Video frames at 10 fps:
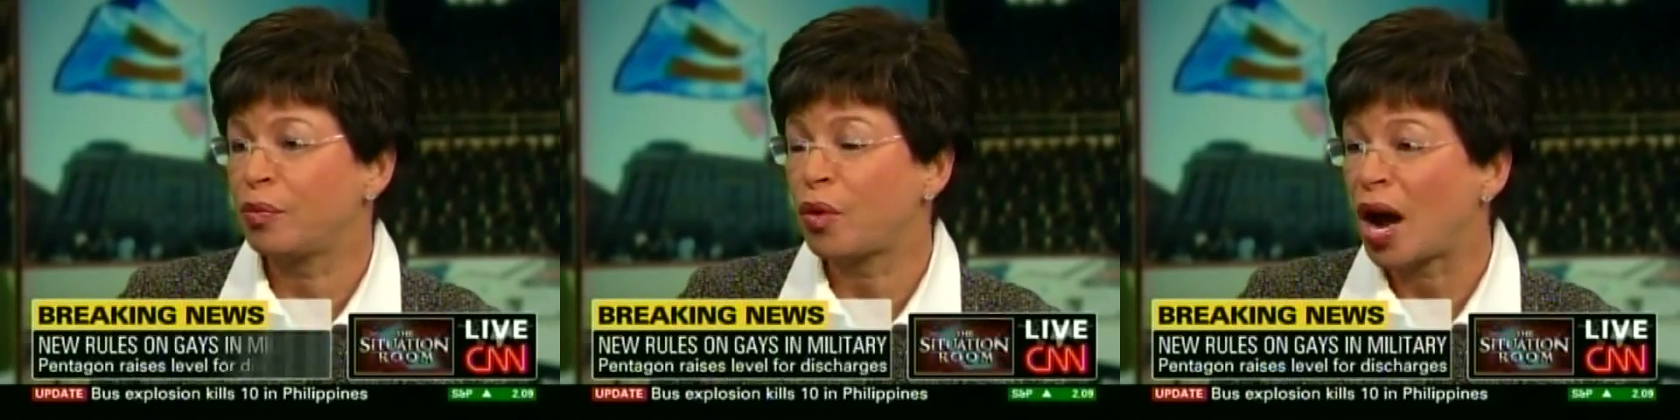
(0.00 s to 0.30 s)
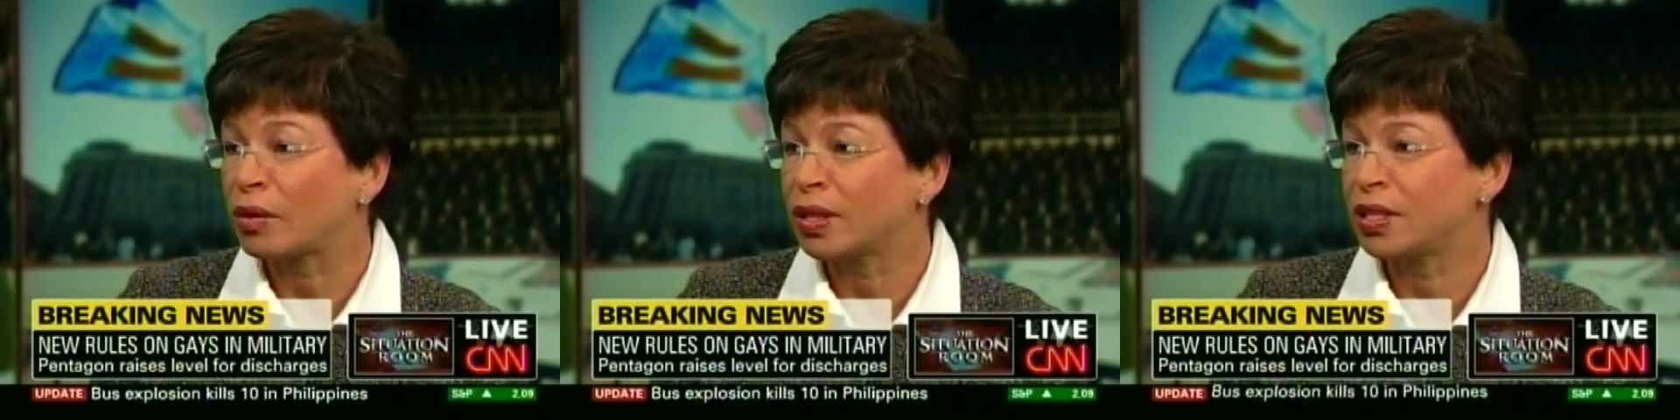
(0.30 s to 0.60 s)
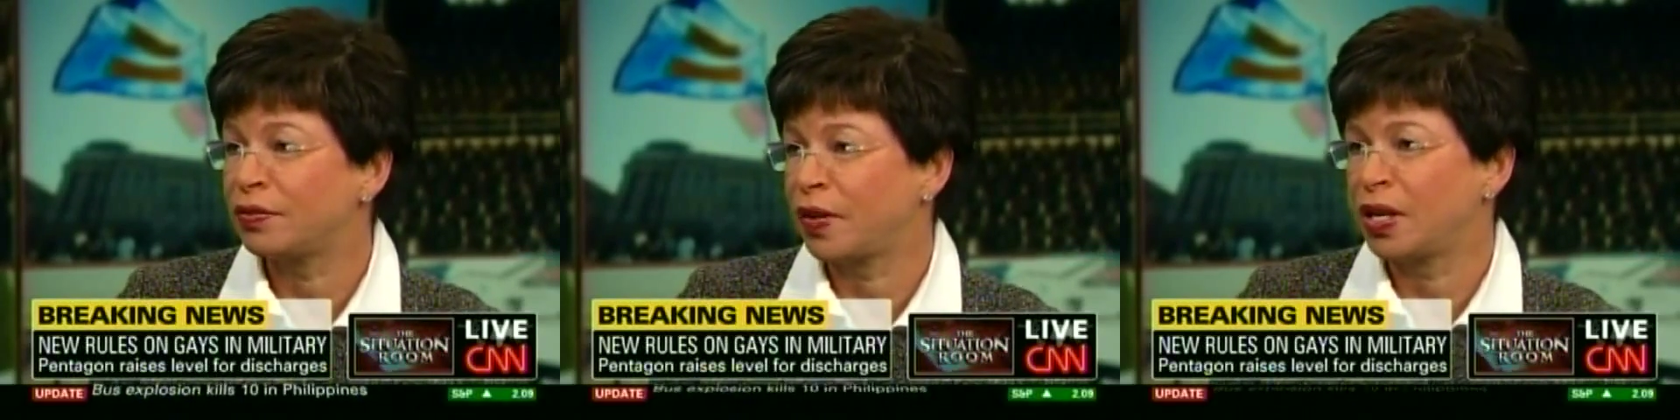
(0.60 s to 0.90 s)
proudly
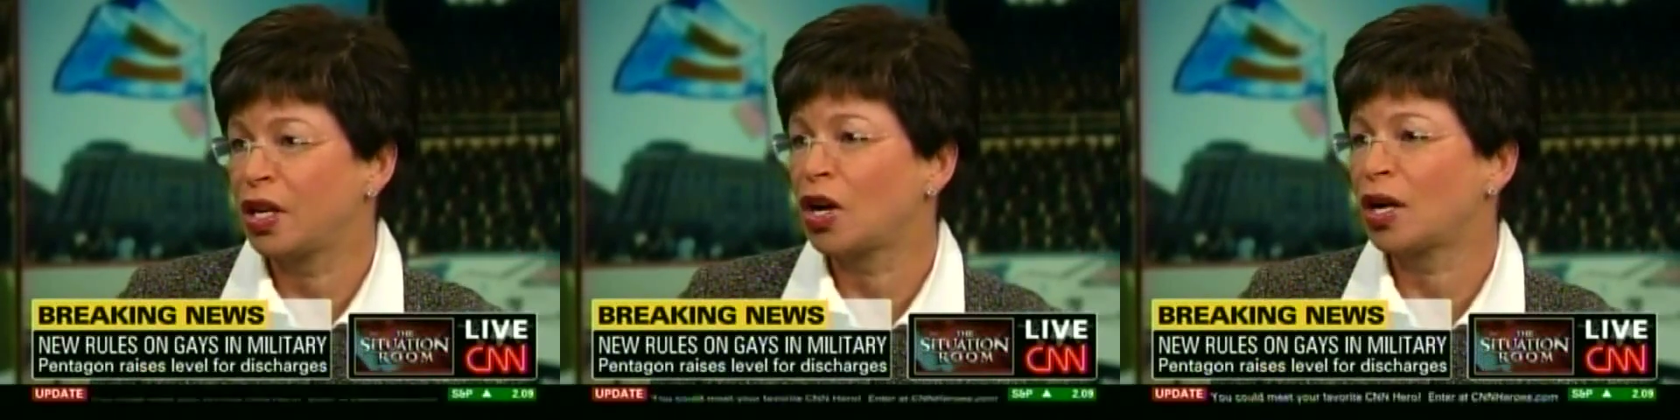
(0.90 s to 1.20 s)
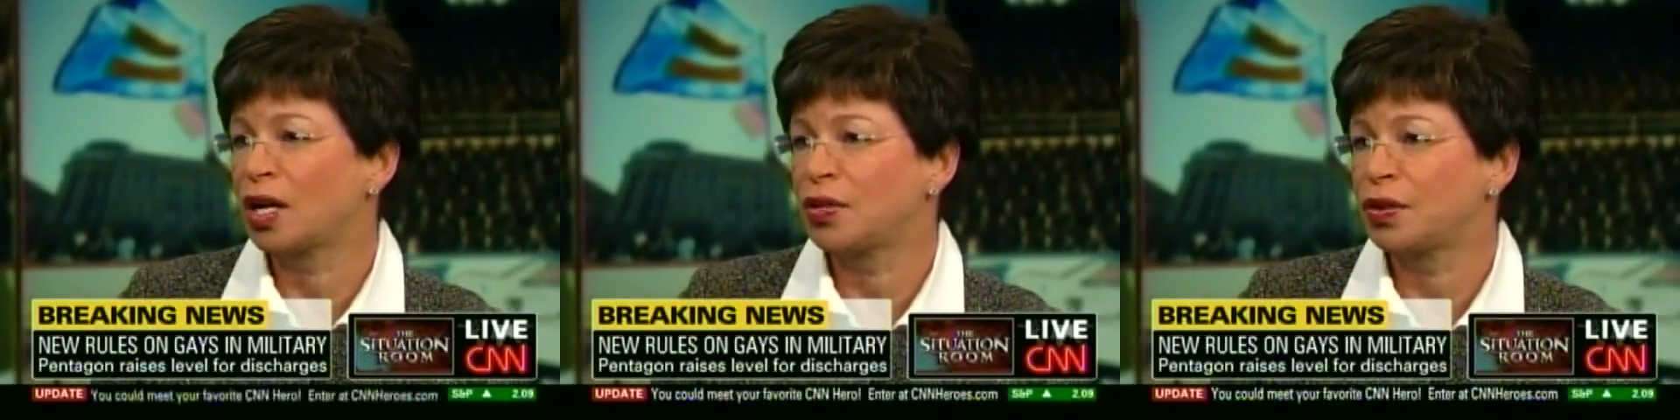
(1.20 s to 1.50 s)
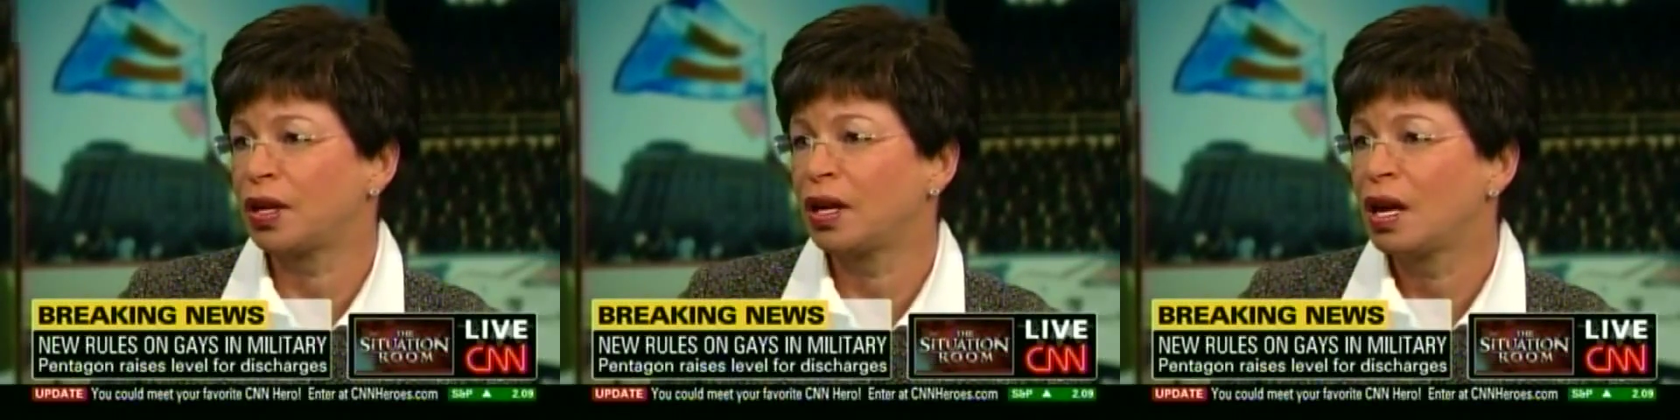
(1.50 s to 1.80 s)
defending our
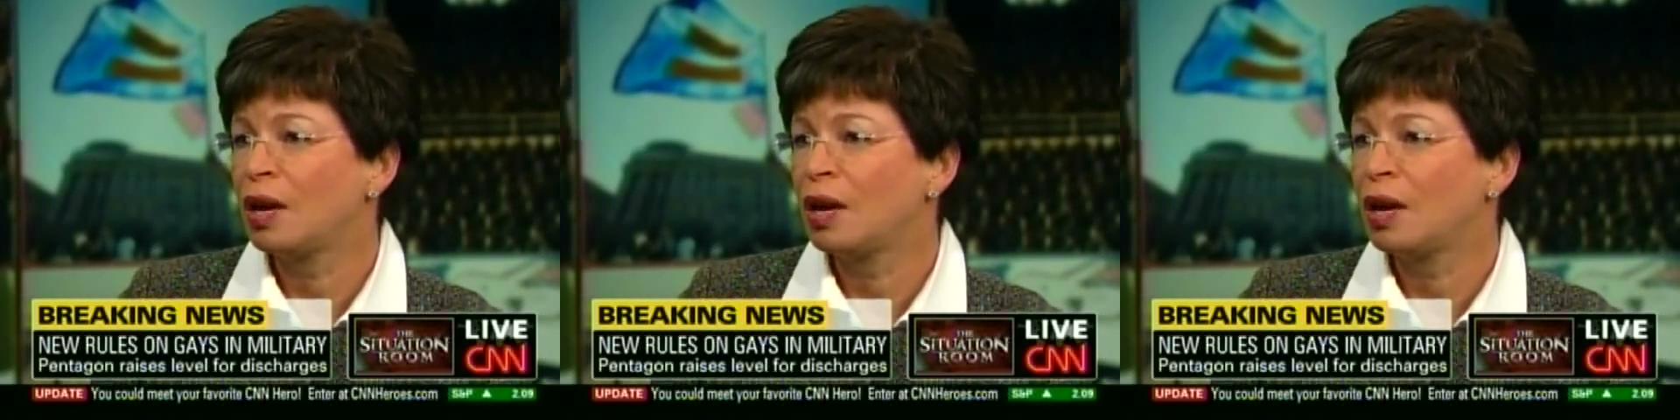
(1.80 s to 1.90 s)
country,